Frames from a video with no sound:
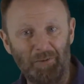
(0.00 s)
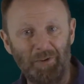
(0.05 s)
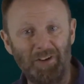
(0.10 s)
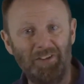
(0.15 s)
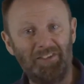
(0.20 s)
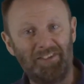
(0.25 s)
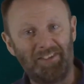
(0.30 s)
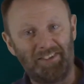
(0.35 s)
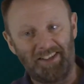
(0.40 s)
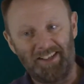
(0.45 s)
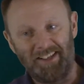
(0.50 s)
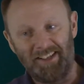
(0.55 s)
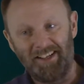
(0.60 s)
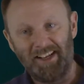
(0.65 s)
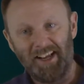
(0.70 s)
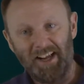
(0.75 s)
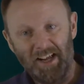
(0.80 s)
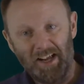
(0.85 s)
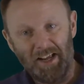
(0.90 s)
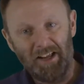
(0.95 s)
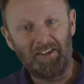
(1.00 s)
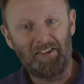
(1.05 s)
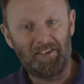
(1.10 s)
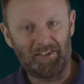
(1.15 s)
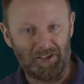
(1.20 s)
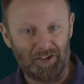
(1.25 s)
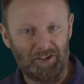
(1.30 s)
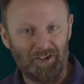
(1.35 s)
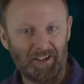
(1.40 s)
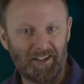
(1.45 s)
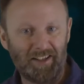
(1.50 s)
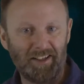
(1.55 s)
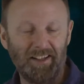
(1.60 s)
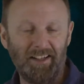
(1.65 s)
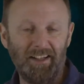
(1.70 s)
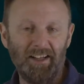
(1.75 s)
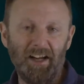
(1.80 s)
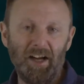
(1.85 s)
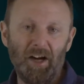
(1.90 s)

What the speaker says: we've seen historically